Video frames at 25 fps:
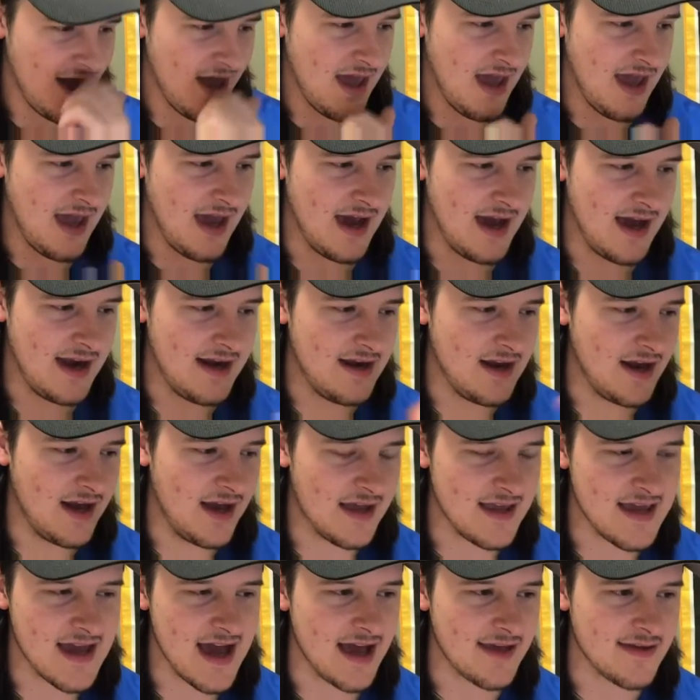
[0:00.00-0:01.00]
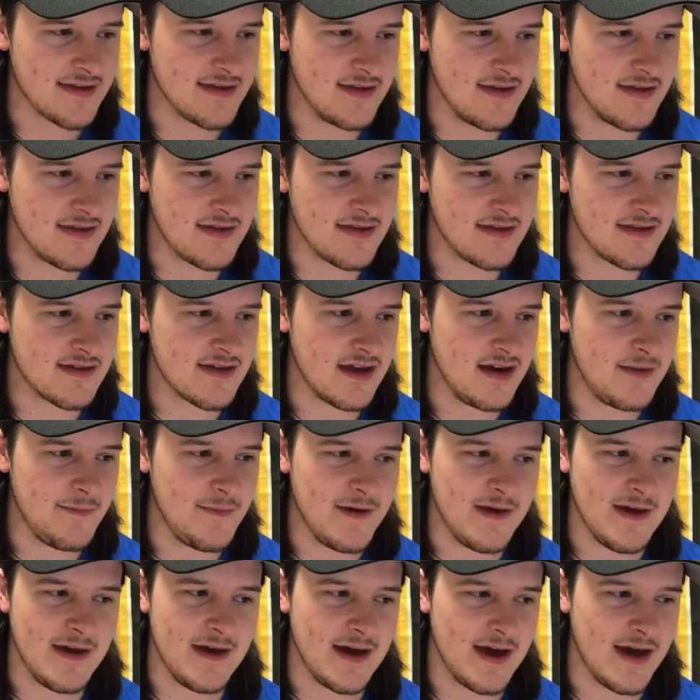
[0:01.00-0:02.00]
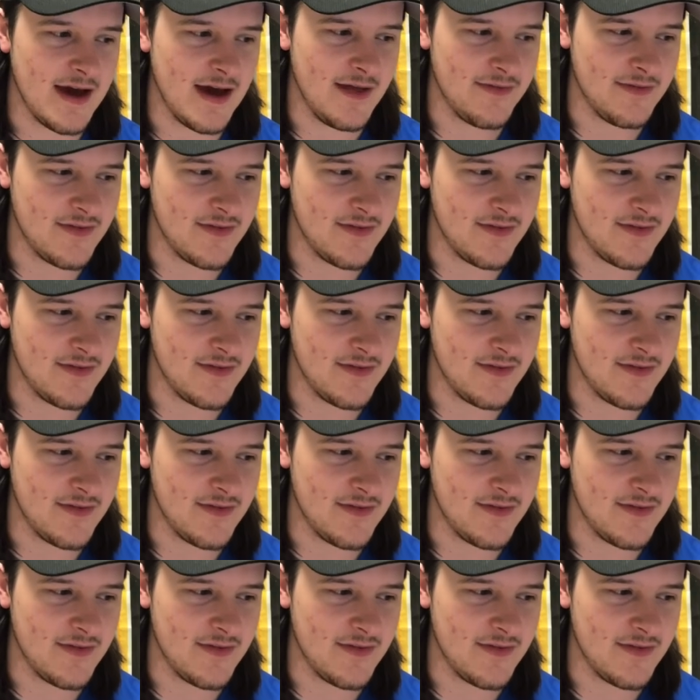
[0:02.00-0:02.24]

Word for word: And, uh, yeah, so this is going to be, uh,